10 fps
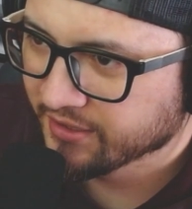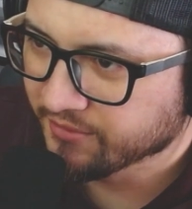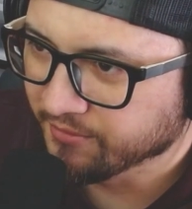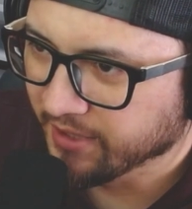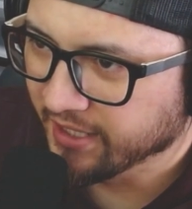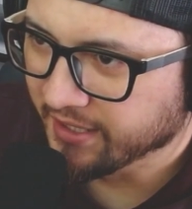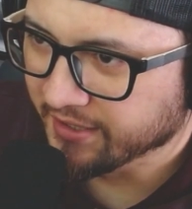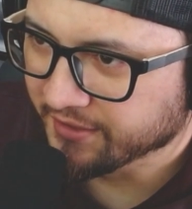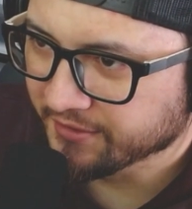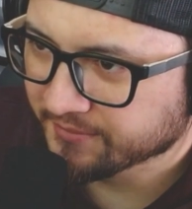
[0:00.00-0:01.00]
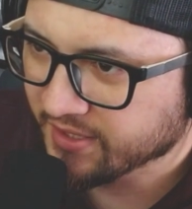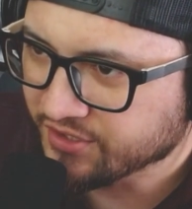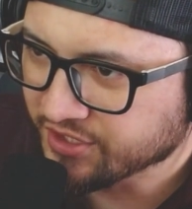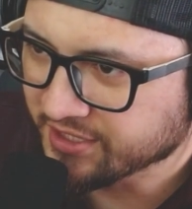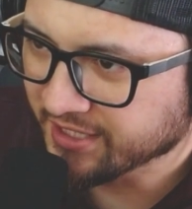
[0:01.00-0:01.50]
where
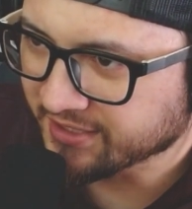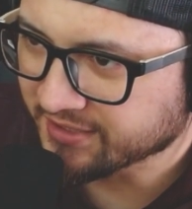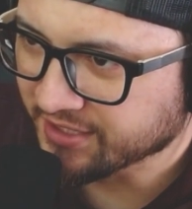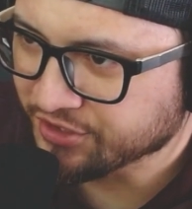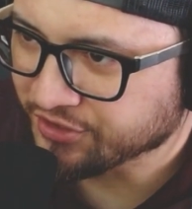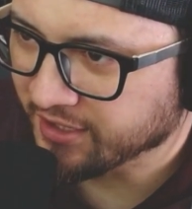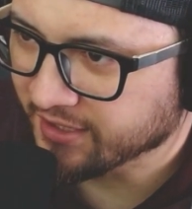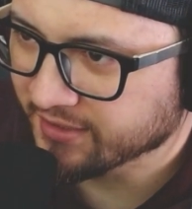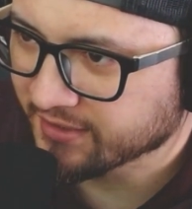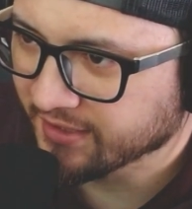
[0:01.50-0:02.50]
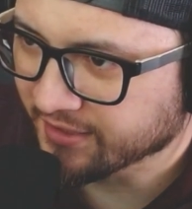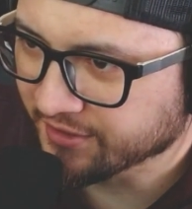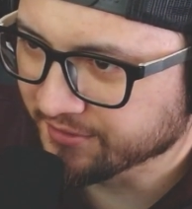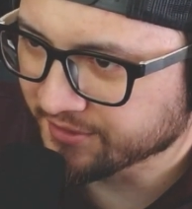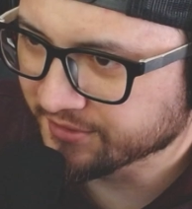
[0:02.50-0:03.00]
she takes this shot at
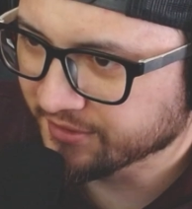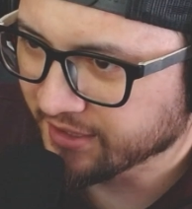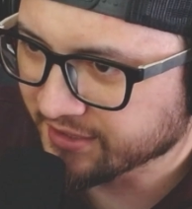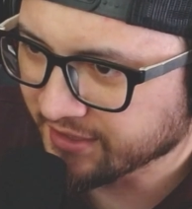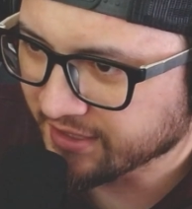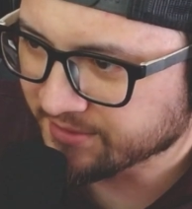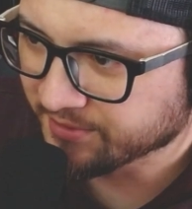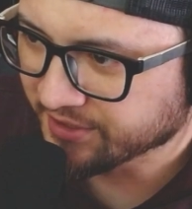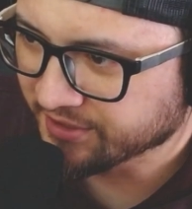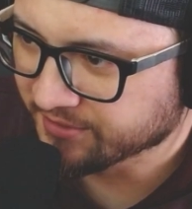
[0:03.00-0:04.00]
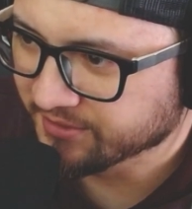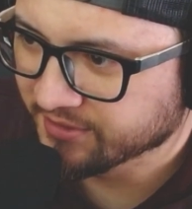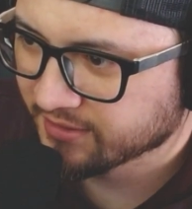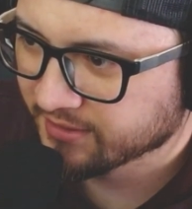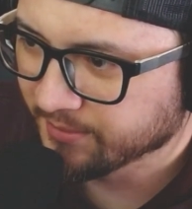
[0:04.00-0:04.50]
Goku. I think that's pretty cool.
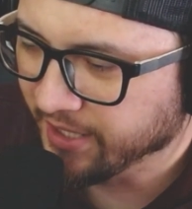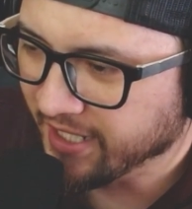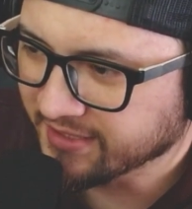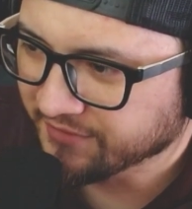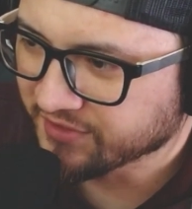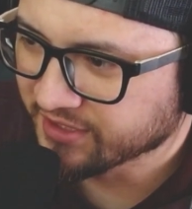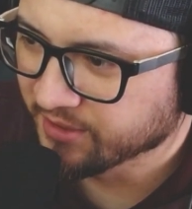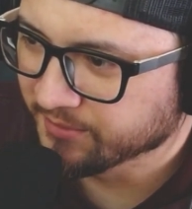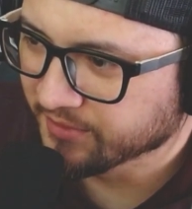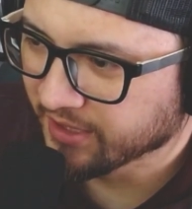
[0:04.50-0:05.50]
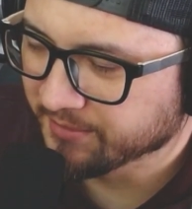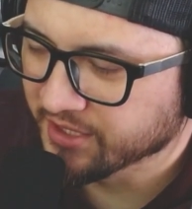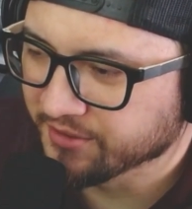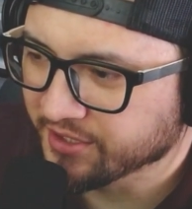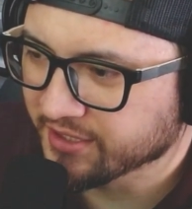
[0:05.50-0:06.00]
But yeah, definitely let me
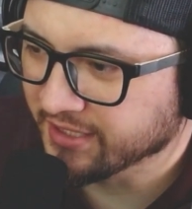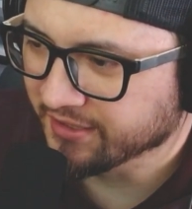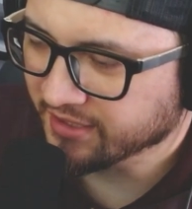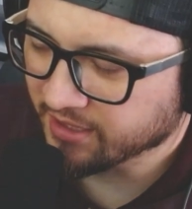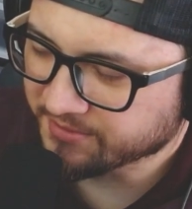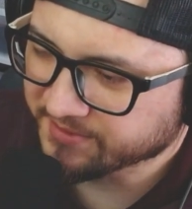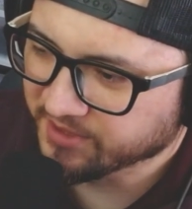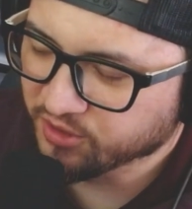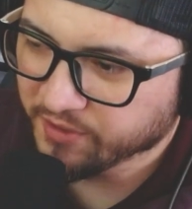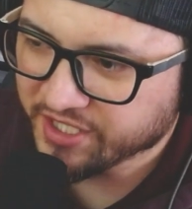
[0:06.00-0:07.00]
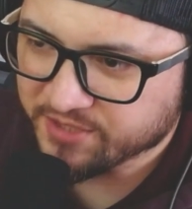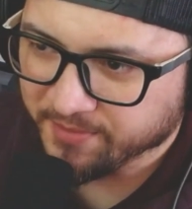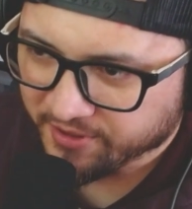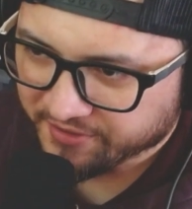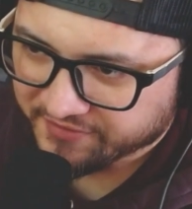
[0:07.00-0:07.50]
know down in the comments below which
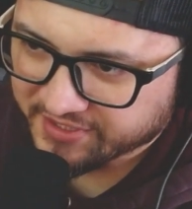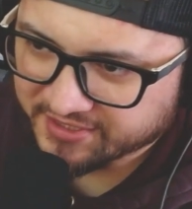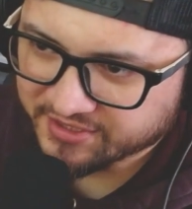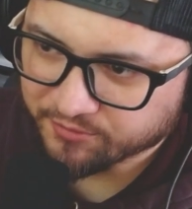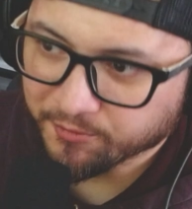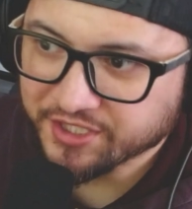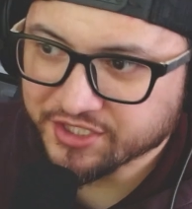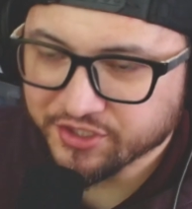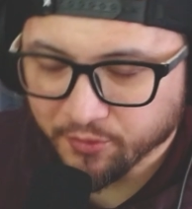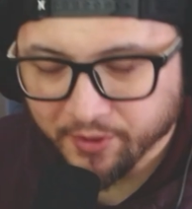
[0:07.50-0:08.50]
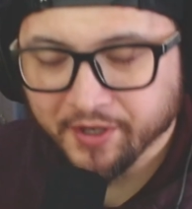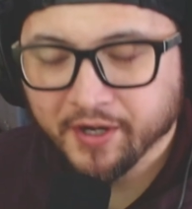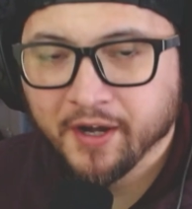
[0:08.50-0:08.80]
part of this was your